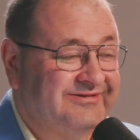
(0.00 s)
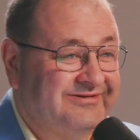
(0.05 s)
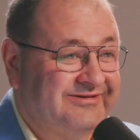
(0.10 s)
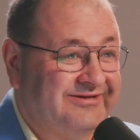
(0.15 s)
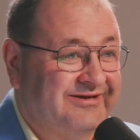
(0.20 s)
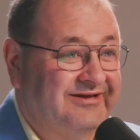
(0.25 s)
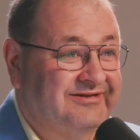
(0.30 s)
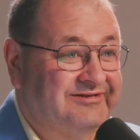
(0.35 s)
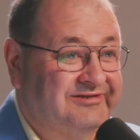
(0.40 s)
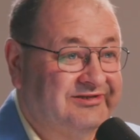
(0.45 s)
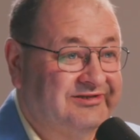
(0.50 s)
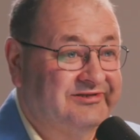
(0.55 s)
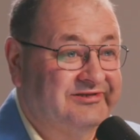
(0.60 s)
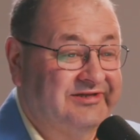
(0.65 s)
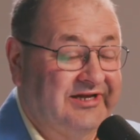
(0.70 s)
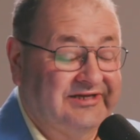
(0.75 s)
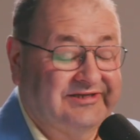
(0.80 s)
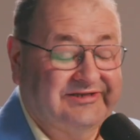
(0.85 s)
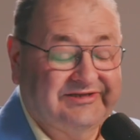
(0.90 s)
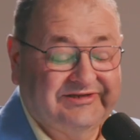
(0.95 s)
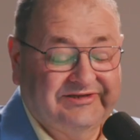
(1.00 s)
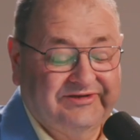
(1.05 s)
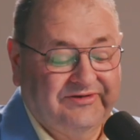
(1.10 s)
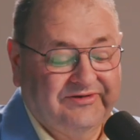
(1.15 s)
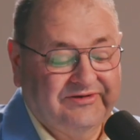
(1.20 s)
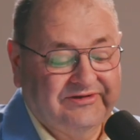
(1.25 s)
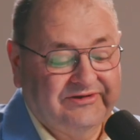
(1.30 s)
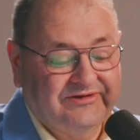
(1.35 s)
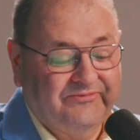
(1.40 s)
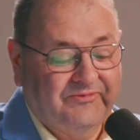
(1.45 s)
That's the
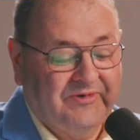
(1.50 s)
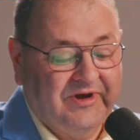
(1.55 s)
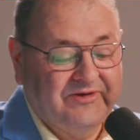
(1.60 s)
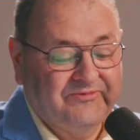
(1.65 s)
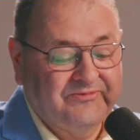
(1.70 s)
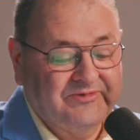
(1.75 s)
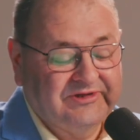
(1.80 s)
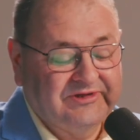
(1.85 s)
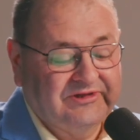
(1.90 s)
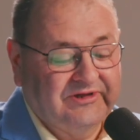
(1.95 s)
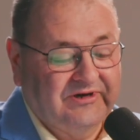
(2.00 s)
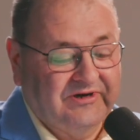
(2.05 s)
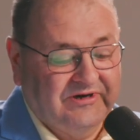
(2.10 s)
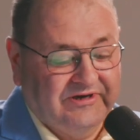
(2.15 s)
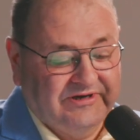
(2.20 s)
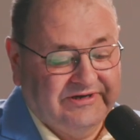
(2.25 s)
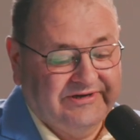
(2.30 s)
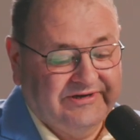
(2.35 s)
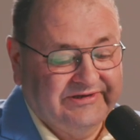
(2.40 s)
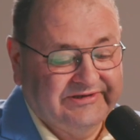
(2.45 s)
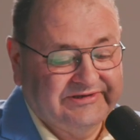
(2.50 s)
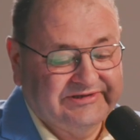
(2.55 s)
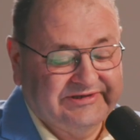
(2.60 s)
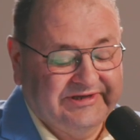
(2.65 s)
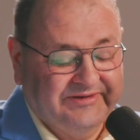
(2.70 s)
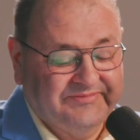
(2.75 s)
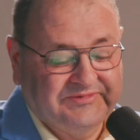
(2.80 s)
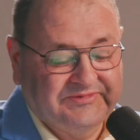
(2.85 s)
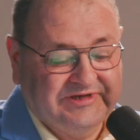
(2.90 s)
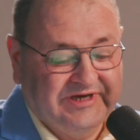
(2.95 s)
only way we learn
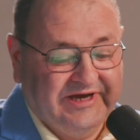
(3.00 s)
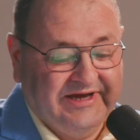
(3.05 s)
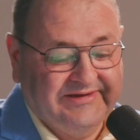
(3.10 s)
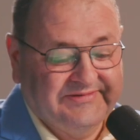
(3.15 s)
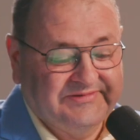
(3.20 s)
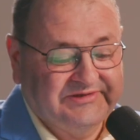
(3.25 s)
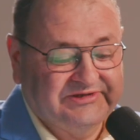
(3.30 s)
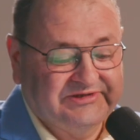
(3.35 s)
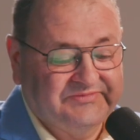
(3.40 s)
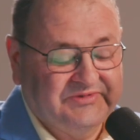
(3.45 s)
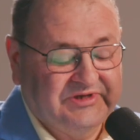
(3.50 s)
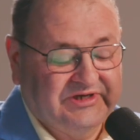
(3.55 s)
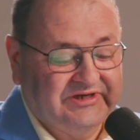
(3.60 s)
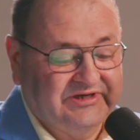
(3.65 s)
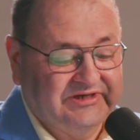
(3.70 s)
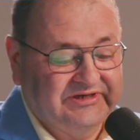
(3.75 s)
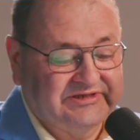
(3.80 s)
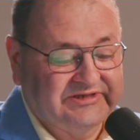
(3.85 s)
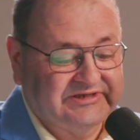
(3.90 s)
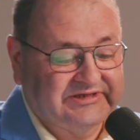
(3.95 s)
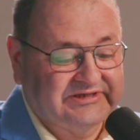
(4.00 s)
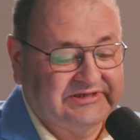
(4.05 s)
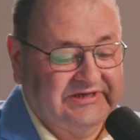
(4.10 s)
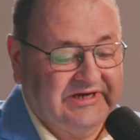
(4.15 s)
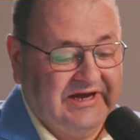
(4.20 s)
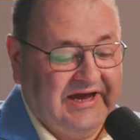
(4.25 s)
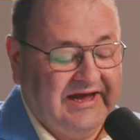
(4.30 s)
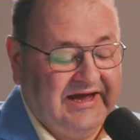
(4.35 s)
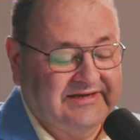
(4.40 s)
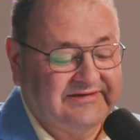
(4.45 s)
sometimes, because
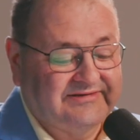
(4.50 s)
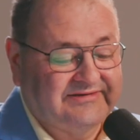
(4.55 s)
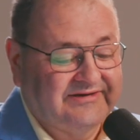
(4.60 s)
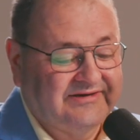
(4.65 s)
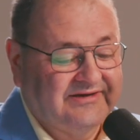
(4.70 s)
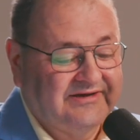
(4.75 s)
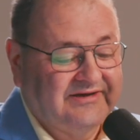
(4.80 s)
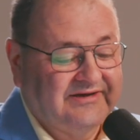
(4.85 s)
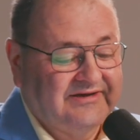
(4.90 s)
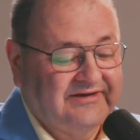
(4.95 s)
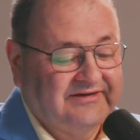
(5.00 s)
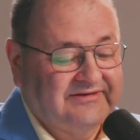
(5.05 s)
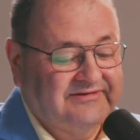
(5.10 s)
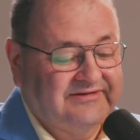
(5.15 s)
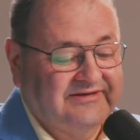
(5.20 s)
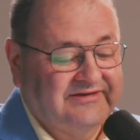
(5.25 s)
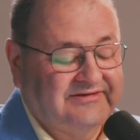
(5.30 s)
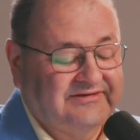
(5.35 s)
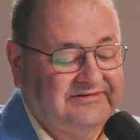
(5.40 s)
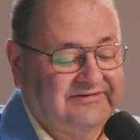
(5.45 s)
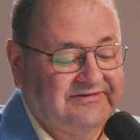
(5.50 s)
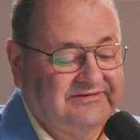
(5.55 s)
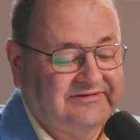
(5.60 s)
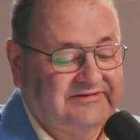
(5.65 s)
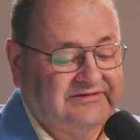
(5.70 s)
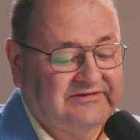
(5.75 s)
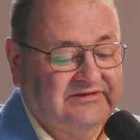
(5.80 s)
God didn't,